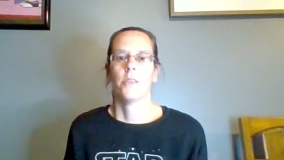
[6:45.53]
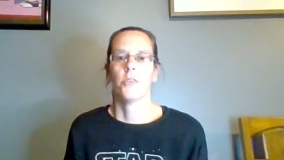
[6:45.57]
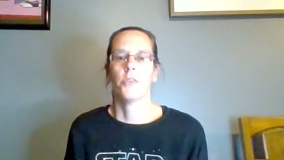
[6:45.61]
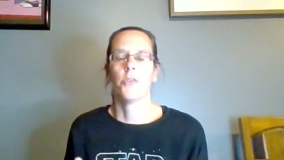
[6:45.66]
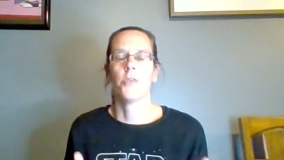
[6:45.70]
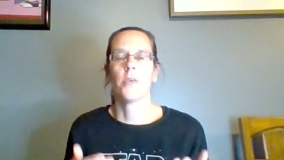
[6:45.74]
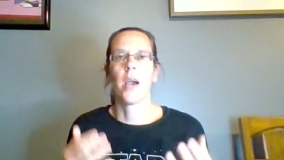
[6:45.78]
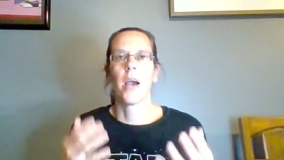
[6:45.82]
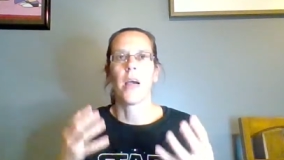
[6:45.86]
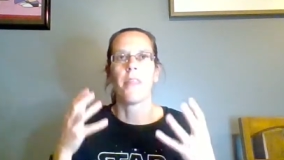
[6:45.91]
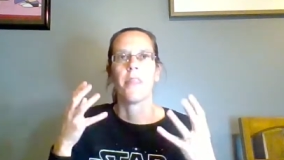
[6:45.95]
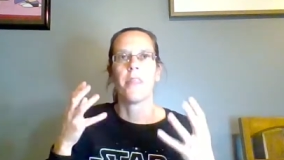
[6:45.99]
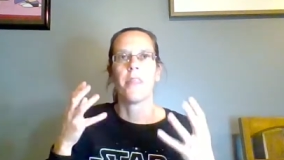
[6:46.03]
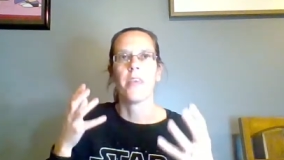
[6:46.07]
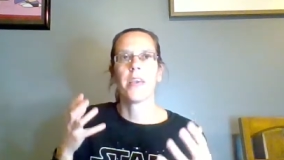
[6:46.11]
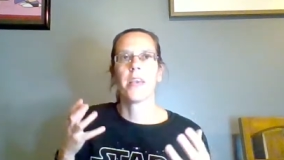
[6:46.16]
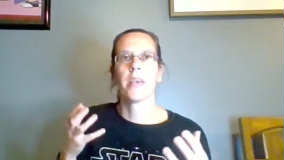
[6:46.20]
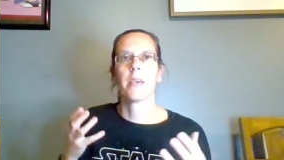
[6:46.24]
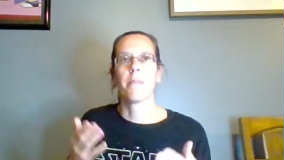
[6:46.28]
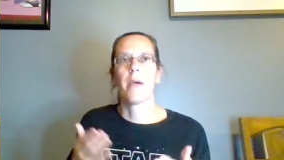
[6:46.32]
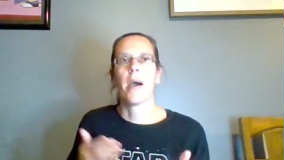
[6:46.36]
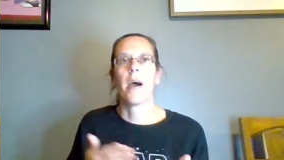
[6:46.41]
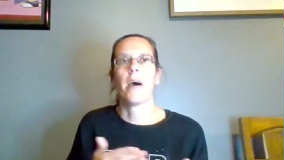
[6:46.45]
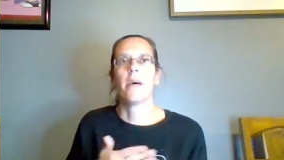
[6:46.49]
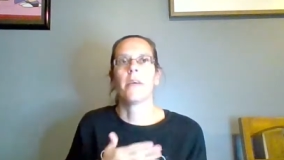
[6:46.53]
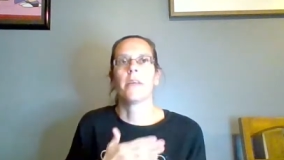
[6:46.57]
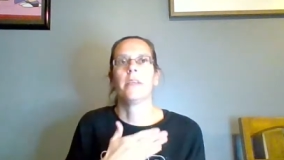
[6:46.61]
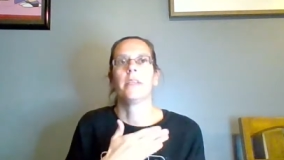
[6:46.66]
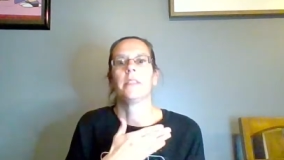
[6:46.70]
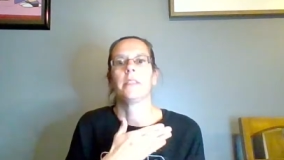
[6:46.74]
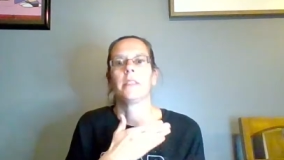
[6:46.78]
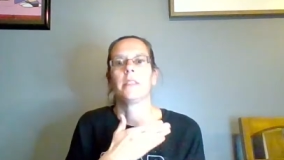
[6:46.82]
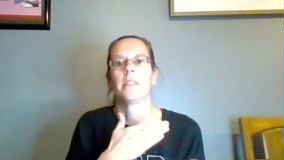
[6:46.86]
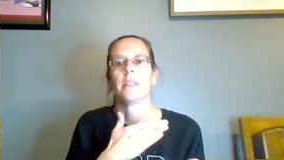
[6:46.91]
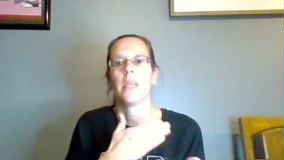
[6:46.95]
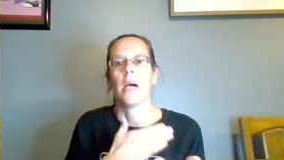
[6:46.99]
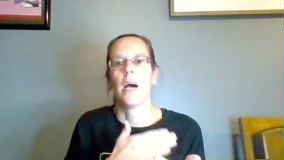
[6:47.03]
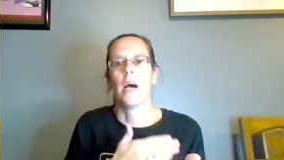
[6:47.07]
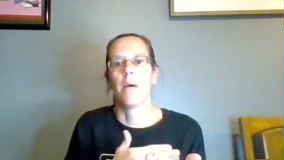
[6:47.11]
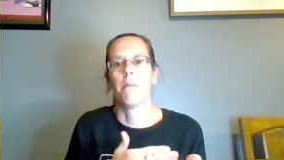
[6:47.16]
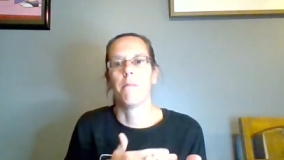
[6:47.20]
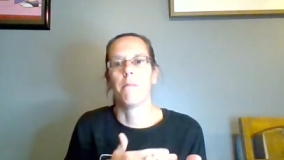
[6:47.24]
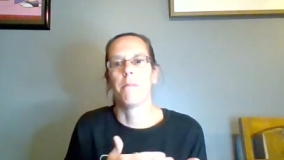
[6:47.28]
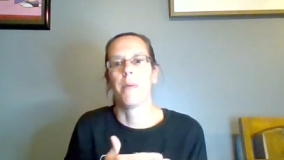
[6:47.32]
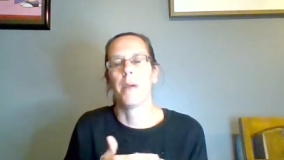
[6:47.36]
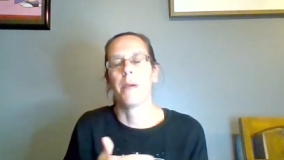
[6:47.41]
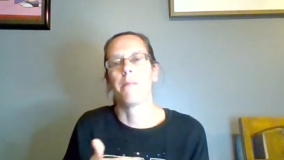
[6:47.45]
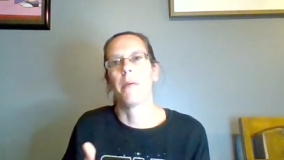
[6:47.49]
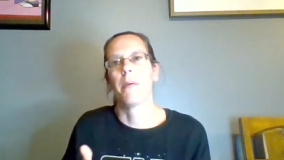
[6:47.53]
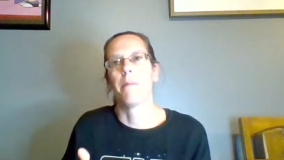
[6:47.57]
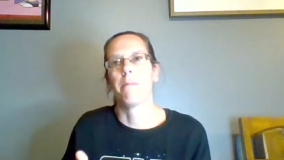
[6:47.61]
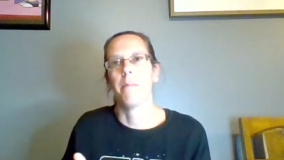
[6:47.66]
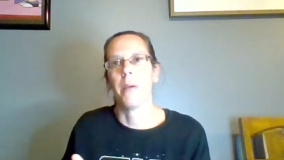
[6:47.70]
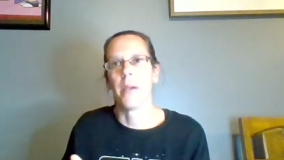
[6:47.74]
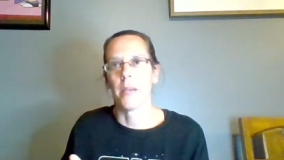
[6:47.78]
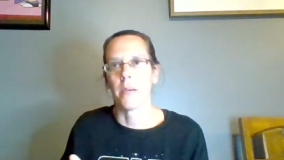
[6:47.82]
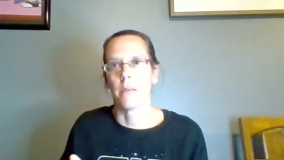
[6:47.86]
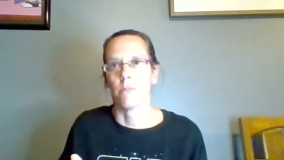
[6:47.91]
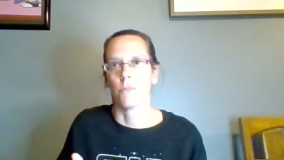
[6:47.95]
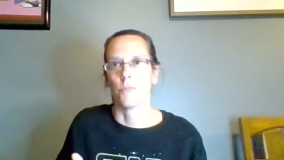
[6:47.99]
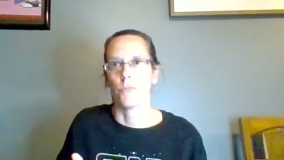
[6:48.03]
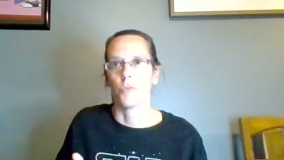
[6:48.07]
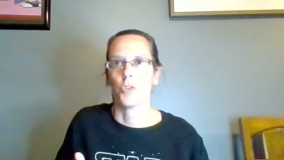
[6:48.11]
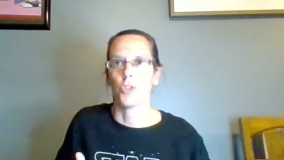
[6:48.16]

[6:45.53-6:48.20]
you got to think about it's not bam, bam, bam.